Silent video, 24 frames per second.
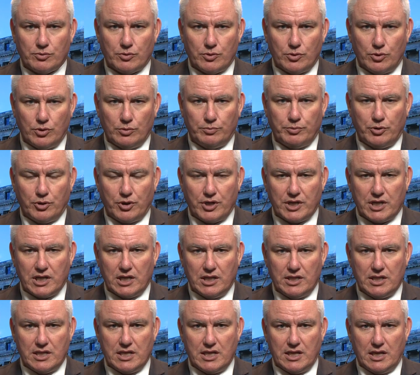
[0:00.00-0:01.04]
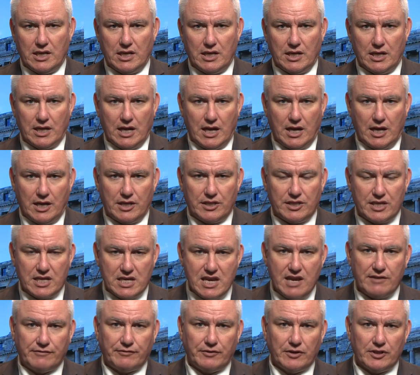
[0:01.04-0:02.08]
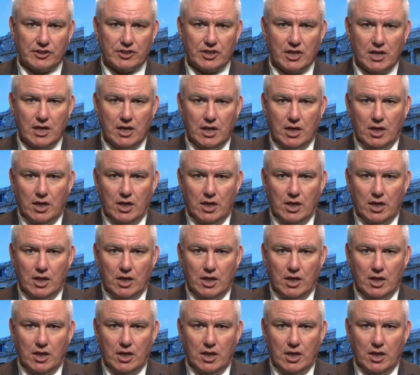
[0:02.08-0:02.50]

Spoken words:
We're all putting in the effort.